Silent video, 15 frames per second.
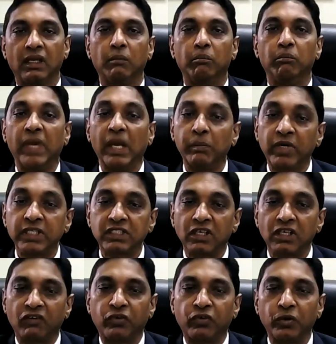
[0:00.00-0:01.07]
Members
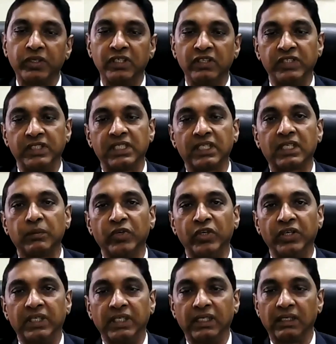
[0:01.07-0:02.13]
of our university
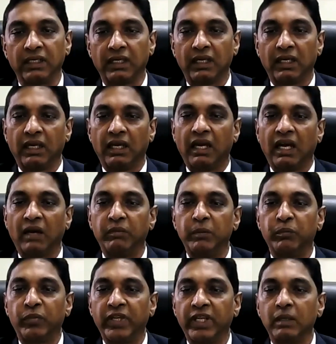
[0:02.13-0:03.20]
community have been
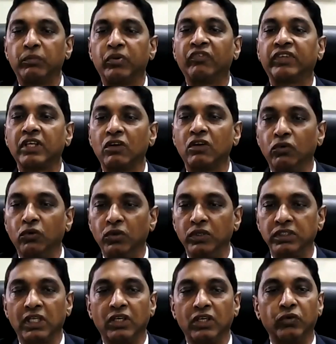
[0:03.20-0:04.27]
playing pivotal
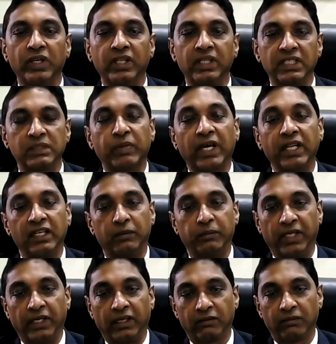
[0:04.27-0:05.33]
roles during this
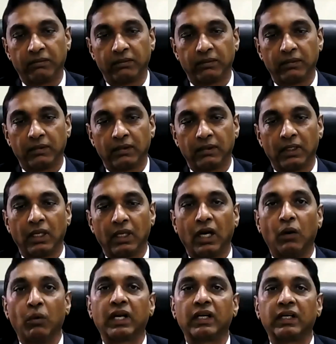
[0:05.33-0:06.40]
pandemic.
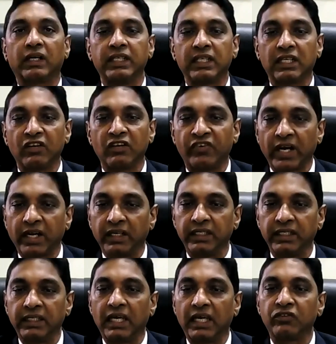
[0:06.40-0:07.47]
Our clinical
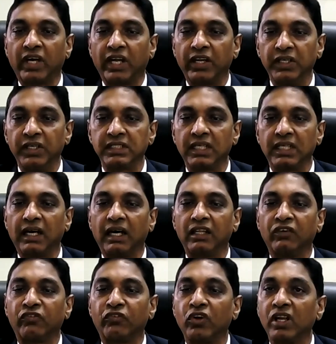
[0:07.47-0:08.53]
faculty and graduates are the
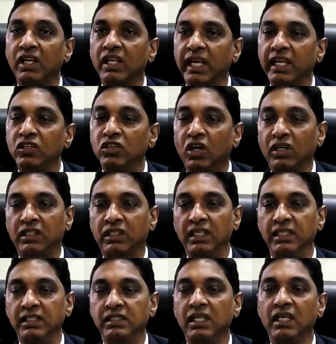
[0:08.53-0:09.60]
frontline
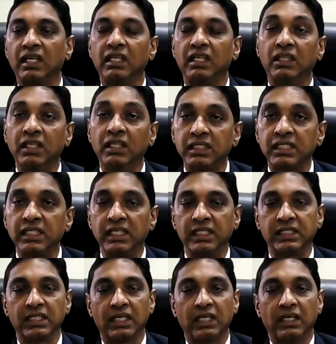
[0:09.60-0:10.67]
doctors,
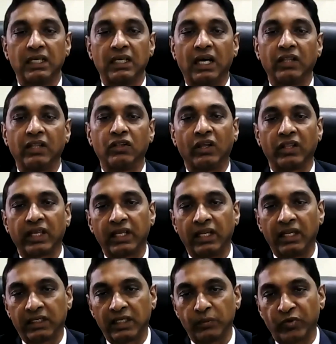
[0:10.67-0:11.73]
nurses, and other
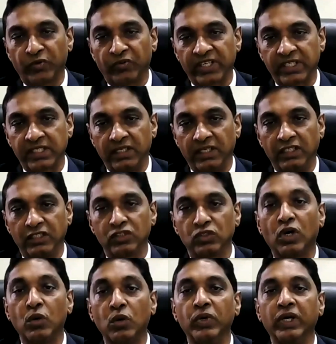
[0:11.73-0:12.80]
healthcare professionals
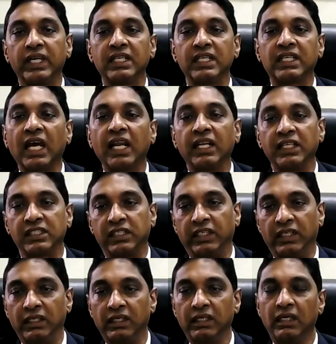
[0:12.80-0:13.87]
who are working
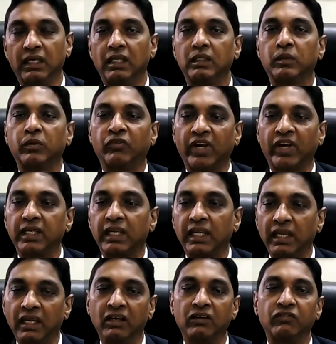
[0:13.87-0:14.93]
tirelessly to provide
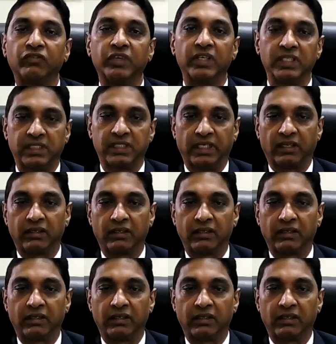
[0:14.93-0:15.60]
care for the sick.